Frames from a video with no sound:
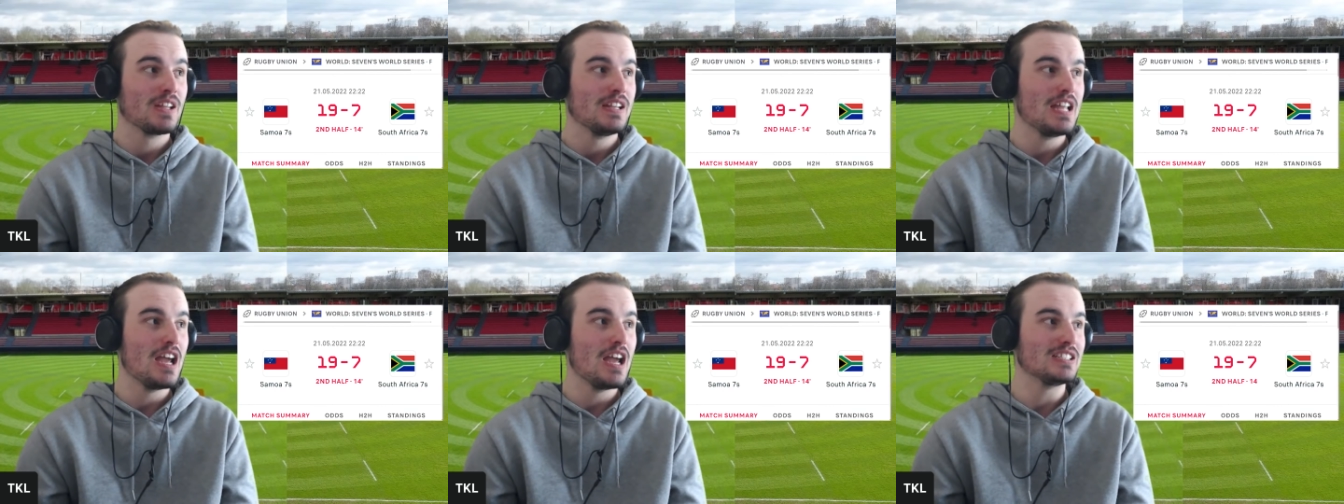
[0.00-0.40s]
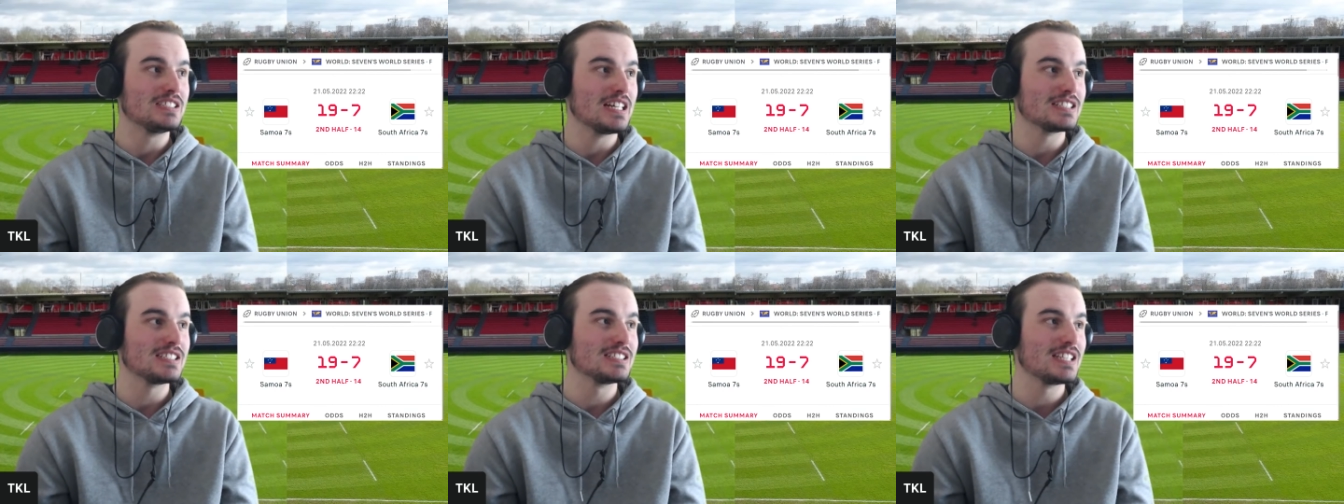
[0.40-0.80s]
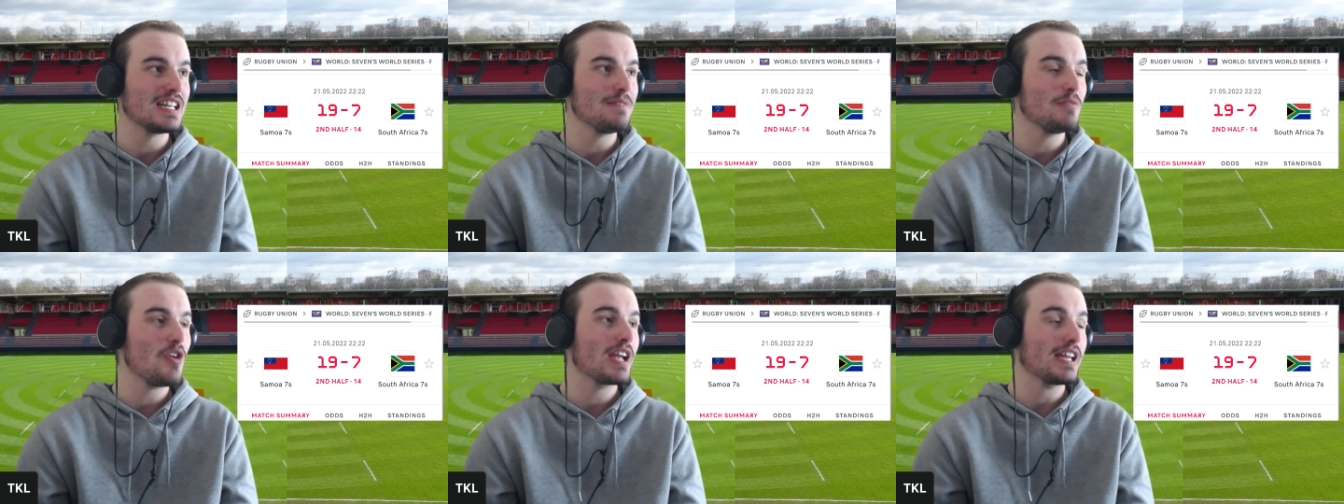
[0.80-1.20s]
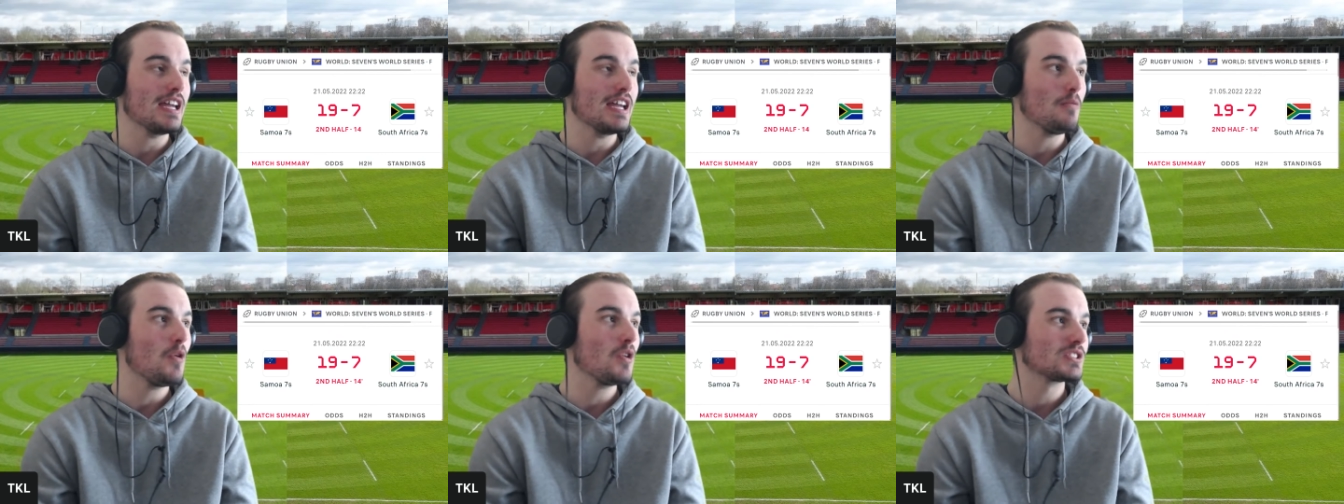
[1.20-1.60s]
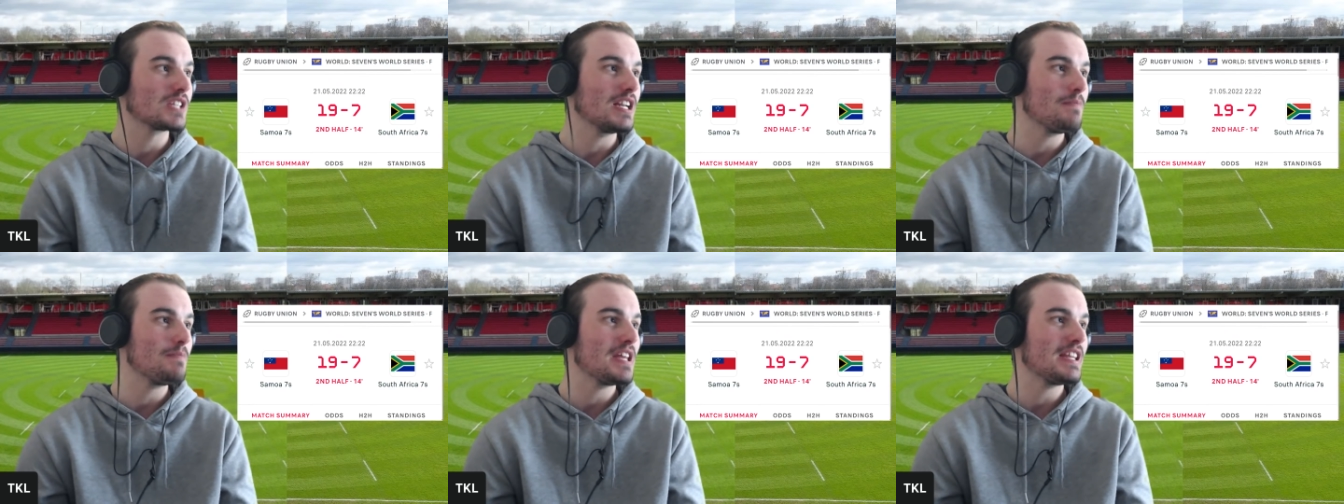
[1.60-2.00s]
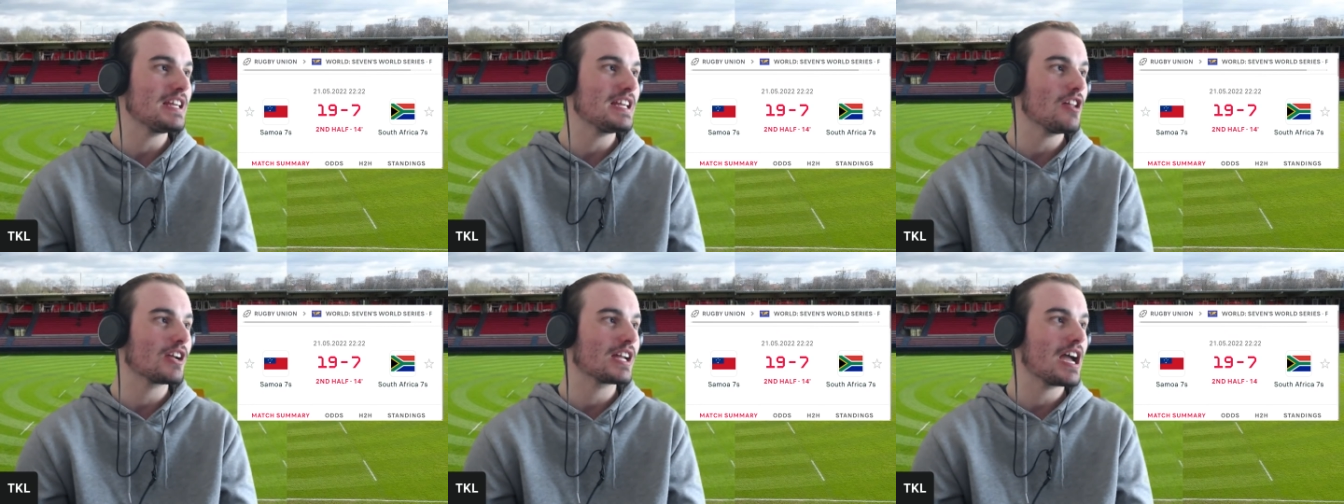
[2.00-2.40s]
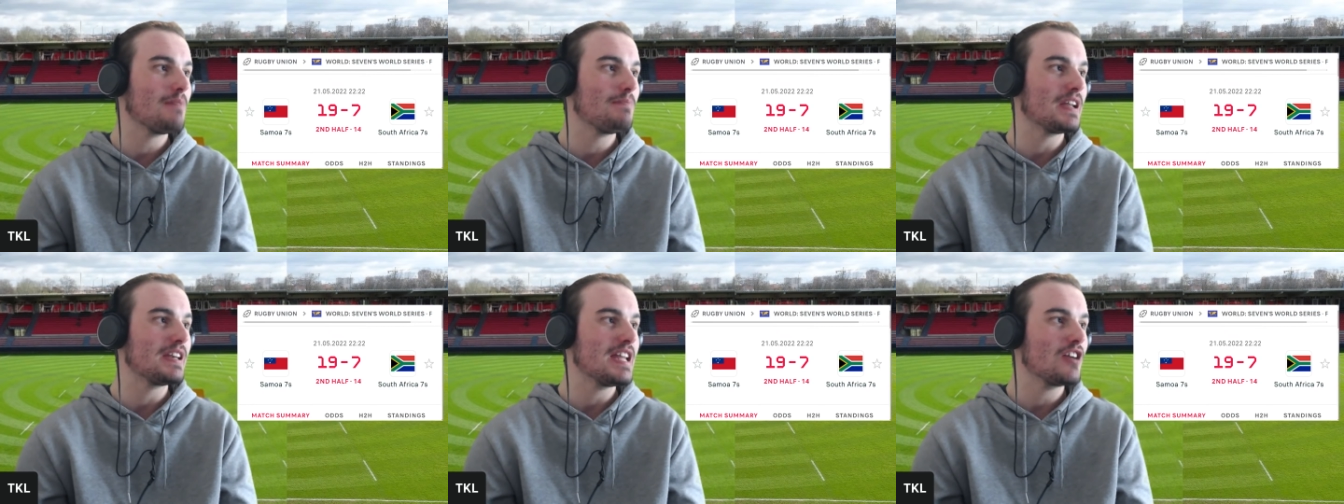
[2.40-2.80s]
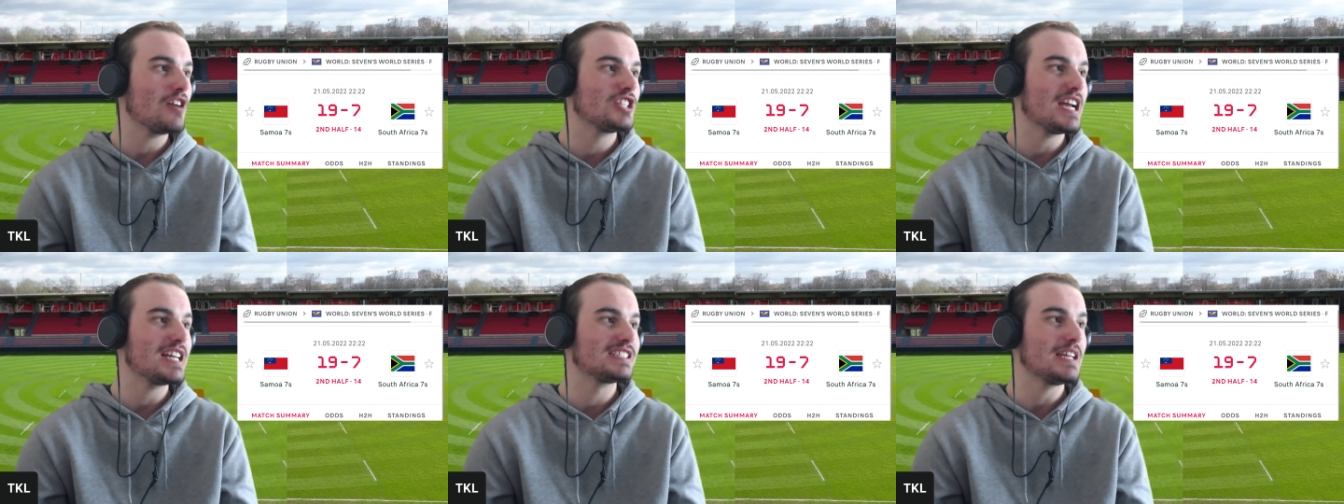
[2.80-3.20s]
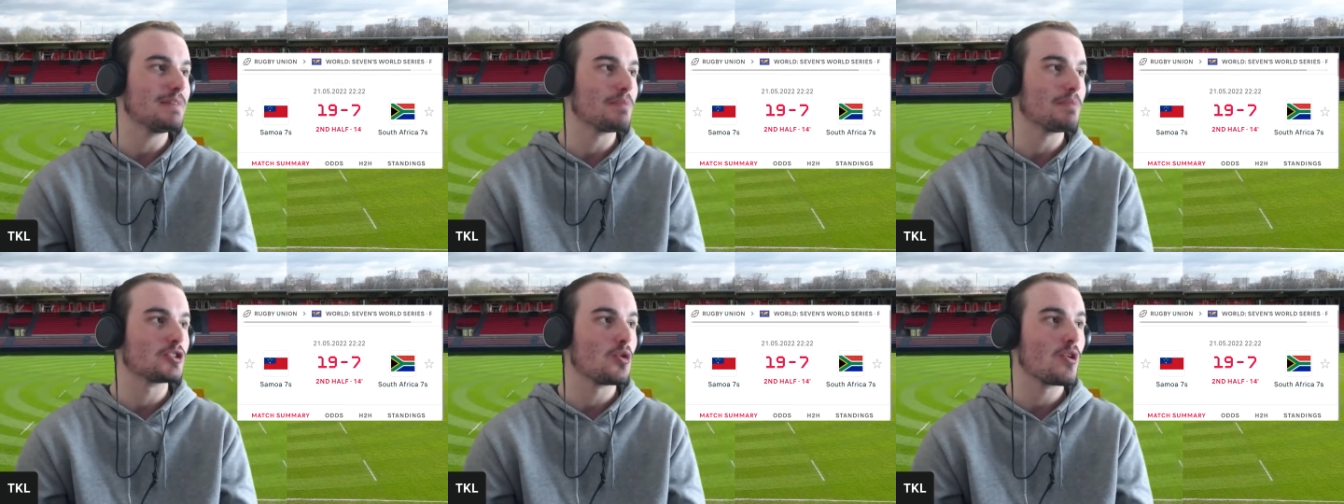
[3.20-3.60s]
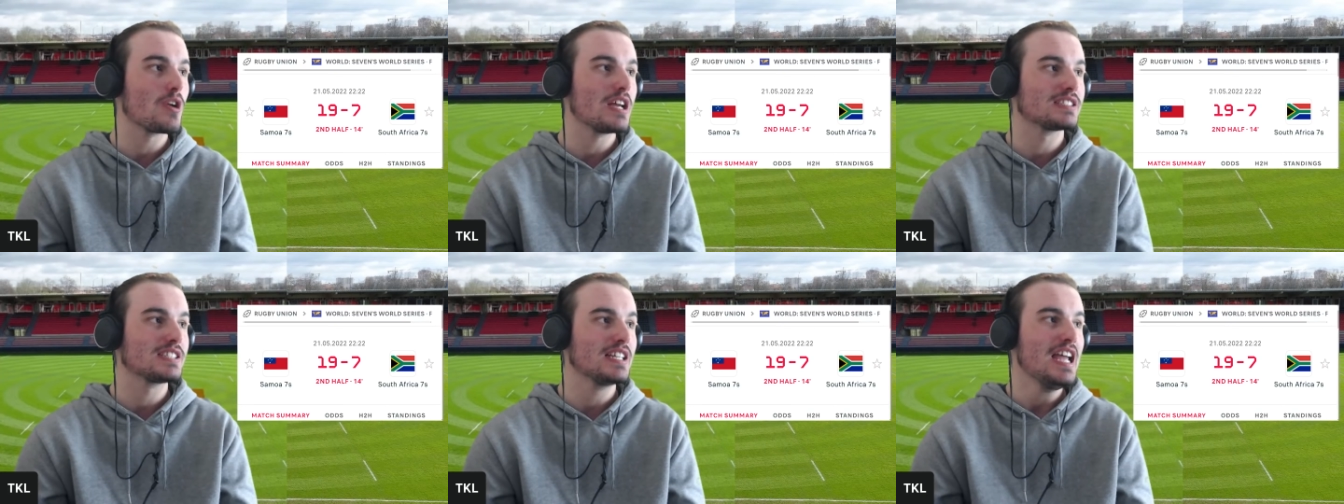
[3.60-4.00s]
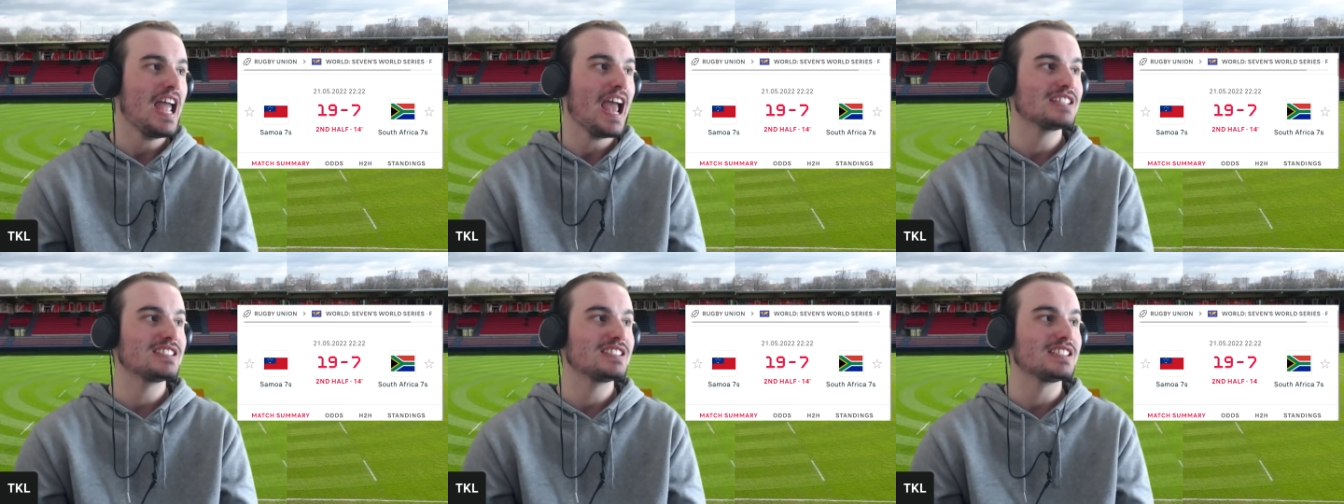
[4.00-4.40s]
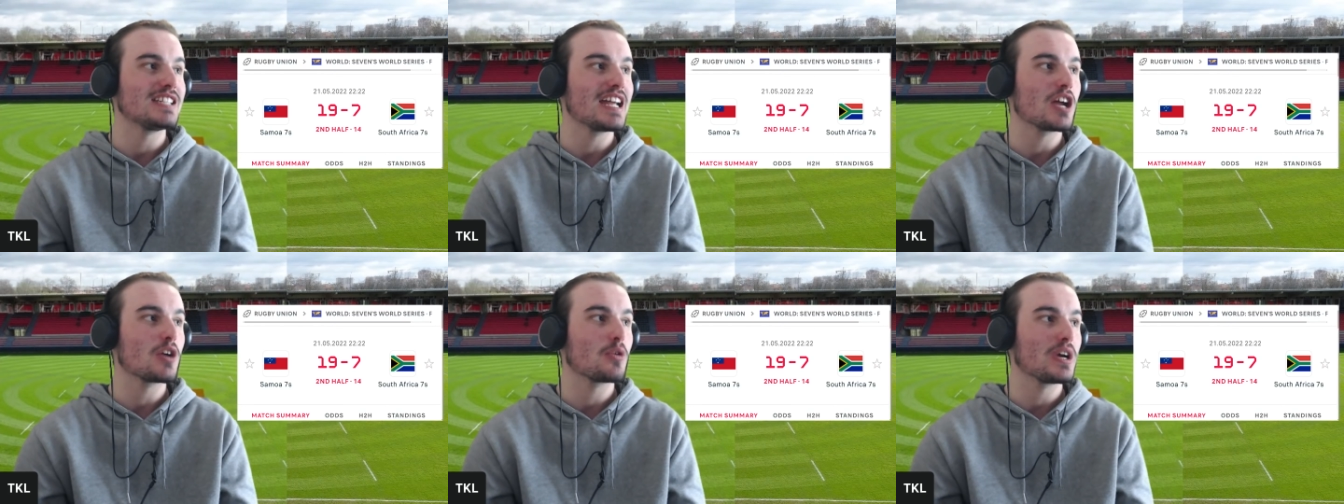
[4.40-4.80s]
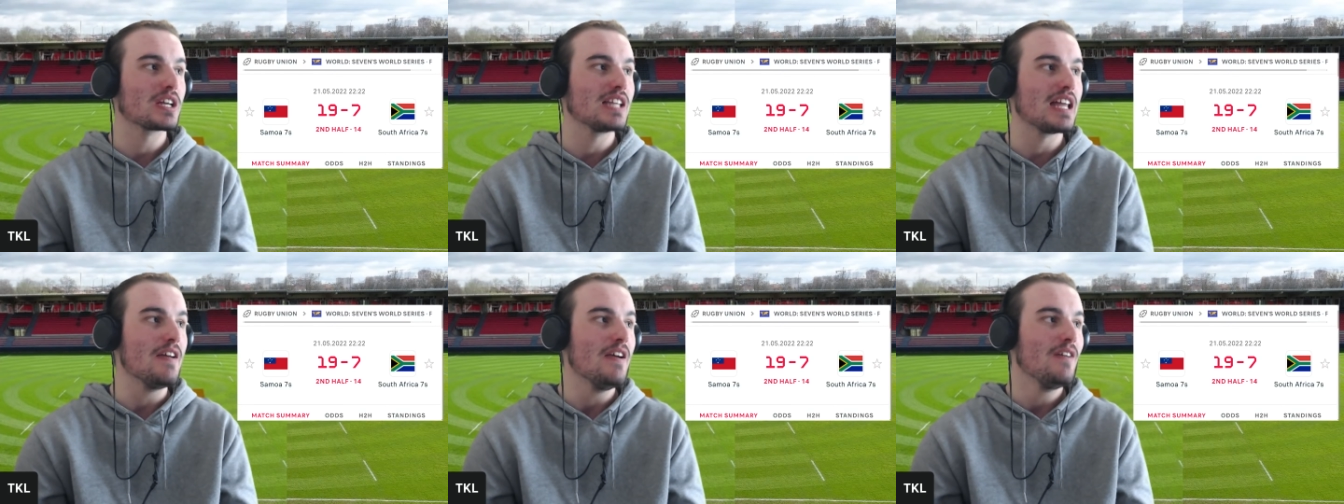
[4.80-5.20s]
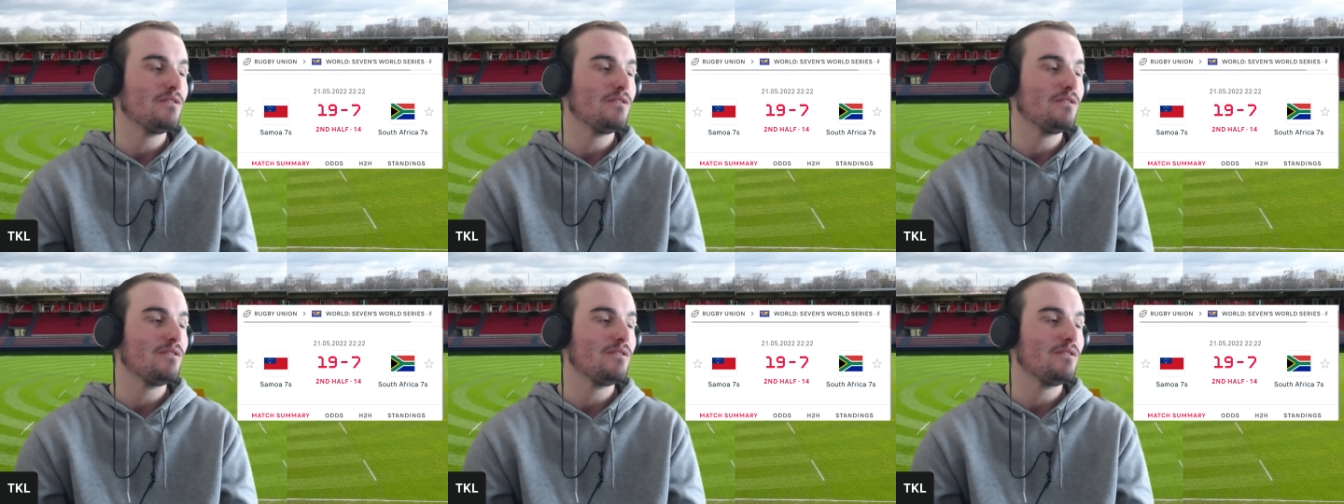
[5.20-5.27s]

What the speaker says: Now, it doesn't seem like it was going to be the yellow card, but now JC Pretorius has to take it quickly.